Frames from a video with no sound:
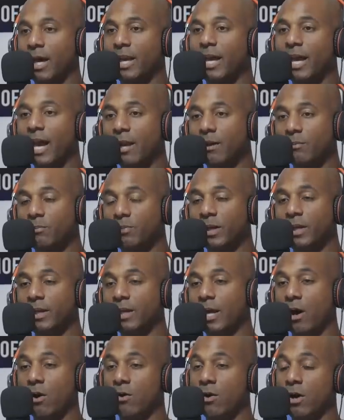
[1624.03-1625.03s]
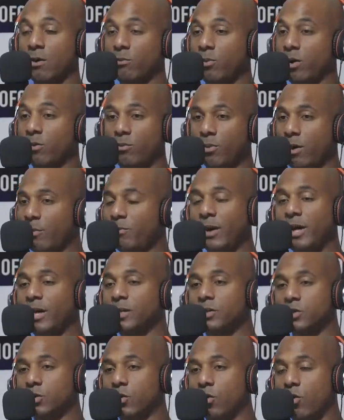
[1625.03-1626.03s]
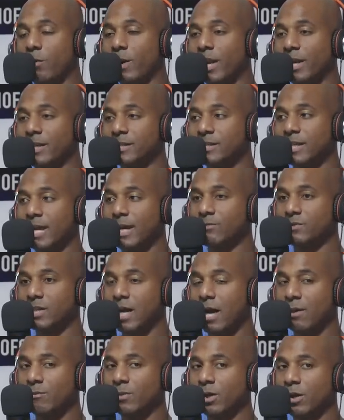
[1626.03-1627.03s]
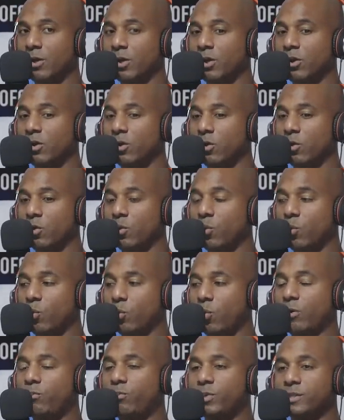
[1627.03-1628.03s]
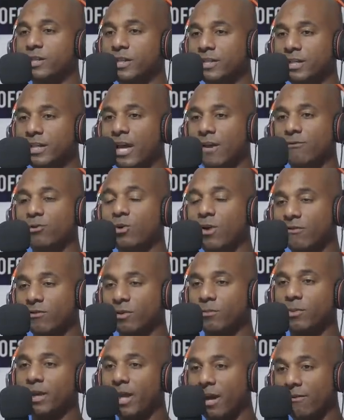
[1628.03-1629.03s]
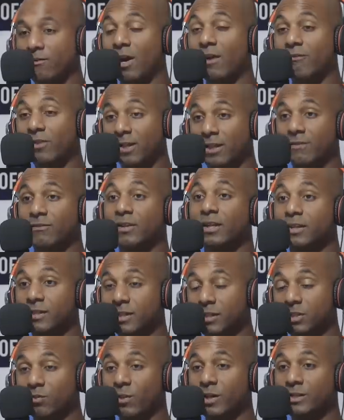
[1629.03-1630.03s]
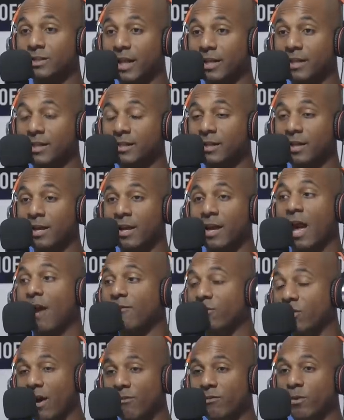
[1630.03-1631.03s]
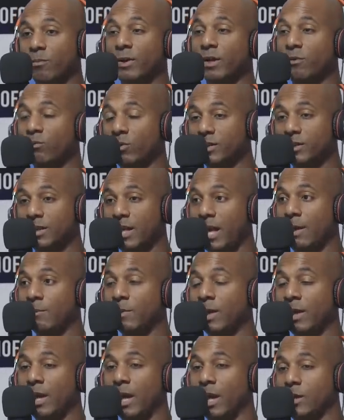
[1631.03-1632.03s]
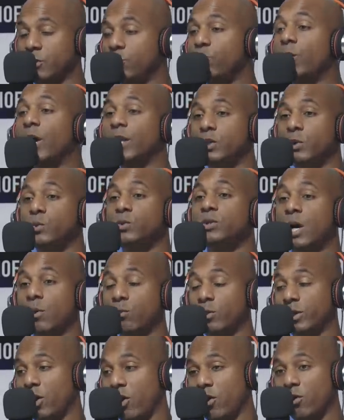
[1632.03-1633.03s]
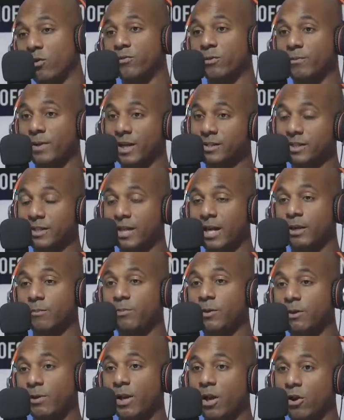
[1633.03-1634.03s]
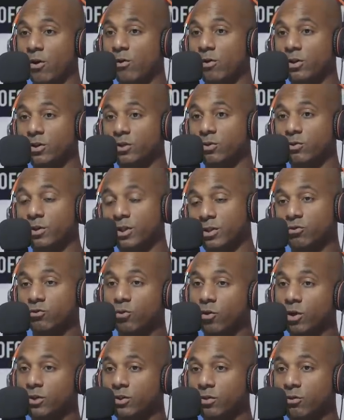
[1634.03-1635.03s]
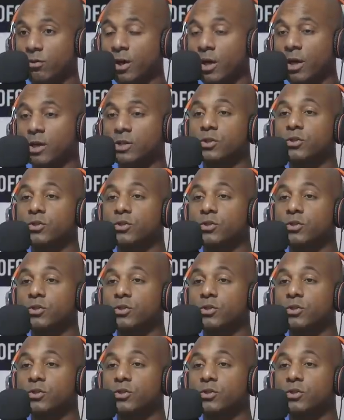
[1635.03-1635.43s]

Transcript: and they yeah. got an opinion now. But opinions is cool, but at the same time, what position have you ever been? Have you ever lived in a situation like this? Have you ever been what's name? Is you is you done with the hurt from yesterday? The people that hurted you and destroyed you, right.